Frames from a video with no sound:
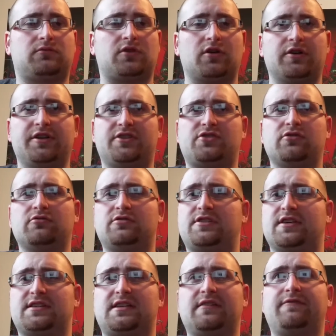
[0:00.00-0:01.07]
32,
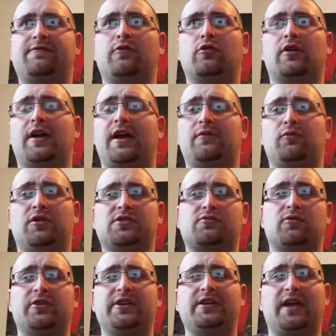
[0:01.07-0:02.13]
64, and
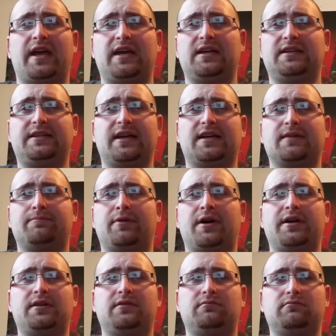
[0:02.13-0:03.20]
128
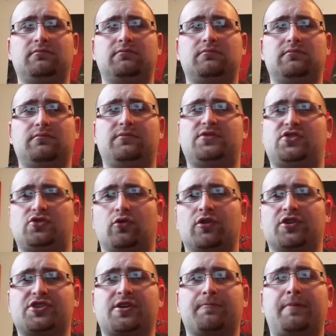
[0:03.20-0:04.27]
gigabyte
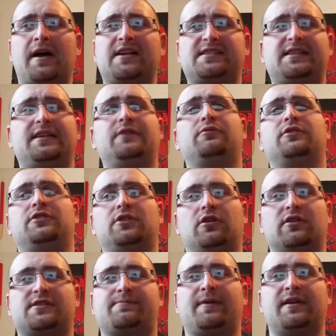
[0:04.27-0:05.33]
storage capacity with no
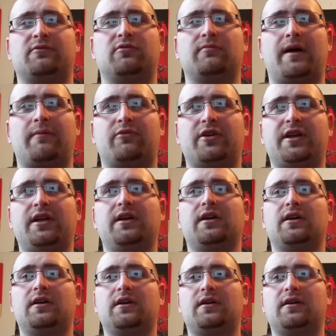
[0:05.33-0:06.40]
expandable memory.
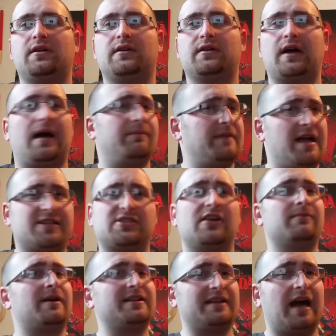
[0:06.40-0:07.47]
I'm not talking
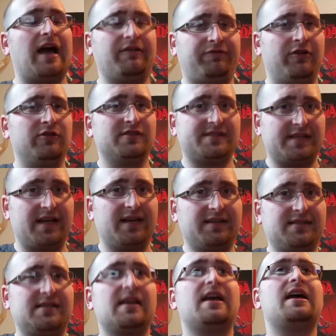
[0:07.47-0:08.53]
about the iPhone
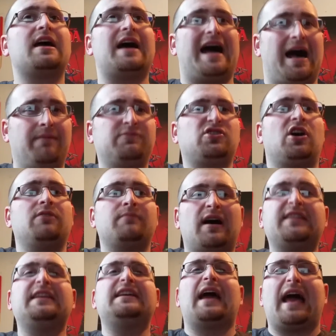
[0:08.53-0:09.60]
6. I'm talking
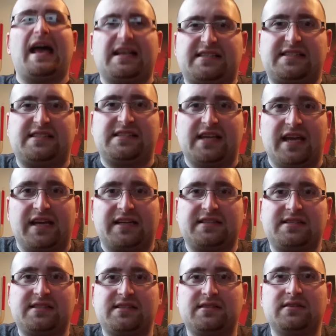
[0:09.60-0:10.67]
about the
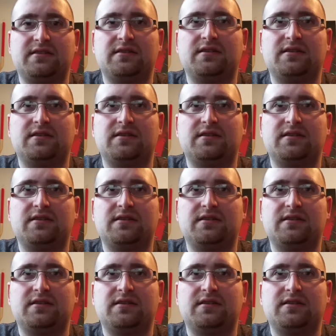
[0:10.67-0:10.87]
S6.